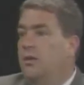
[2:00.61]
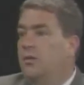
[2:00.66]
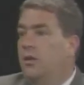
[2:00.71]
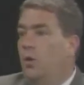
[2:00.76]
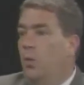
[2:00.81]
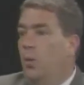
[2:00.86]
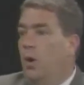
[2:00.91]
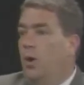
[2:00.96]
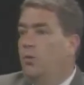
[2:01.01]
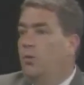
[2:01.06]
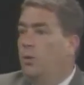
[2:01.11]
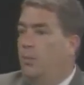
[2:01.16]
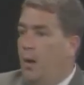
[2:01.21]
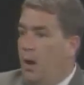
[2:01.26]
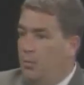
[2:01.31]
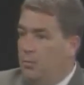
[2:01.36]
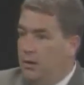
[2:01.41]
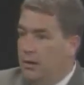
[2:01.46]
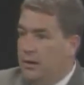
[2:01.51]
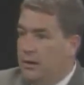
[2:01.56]
the one
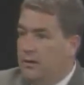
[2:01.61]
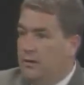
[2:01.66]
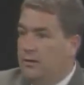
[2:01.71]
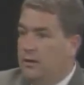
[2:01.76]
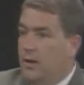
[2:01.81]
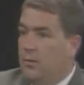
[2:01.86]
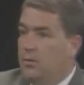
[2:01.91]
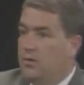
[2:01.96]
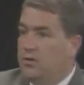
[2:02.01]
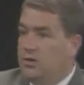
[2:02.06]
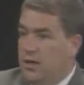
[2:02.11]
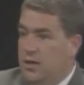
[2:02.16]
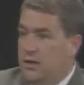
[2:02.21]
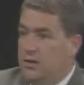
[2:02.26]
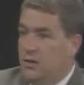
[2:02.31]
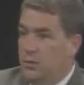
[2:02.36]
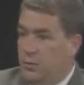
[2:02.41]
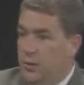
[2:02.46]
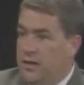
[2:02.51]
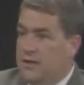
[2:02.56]
Republican that was in the